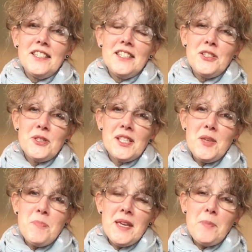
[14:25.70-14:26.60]
Did you see
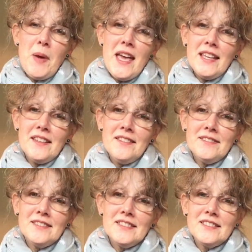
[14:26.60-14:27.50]
Big Ben
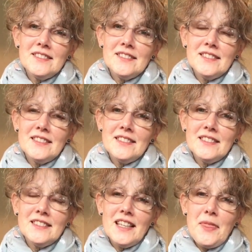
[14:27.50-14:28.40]

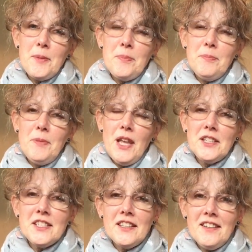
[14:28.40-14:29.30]
and the
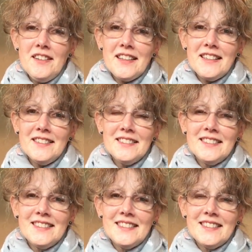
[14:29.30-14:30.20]
London Eye?
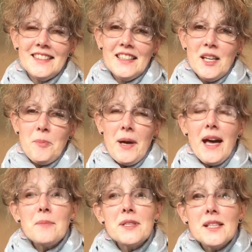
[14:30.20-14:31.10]

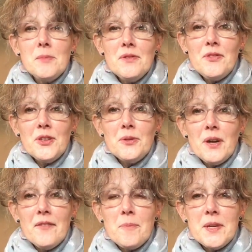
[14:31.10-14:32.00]
Perhaps some of you
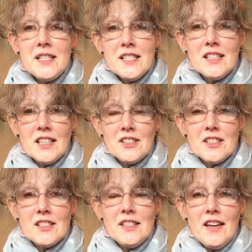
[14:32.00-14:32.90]
have been to
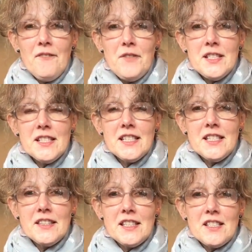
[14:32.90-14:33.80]
London and
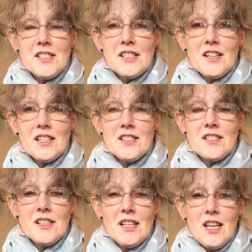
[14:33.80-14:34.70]
visited these
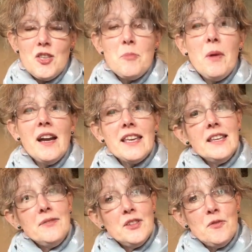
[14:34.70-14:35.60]
sites. You might
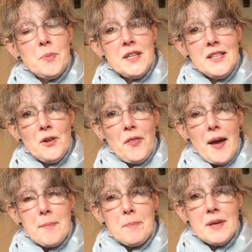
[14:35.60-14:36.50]
even have been on
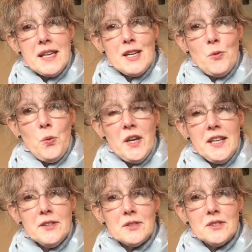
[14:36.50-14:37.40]
that big
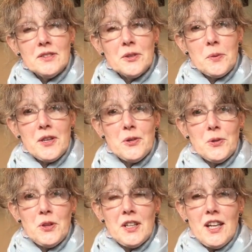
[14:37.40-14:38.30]
wheel that we
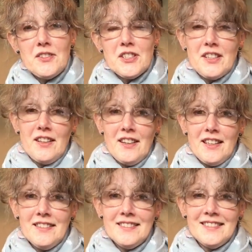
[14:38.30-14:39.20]
call the London Eye.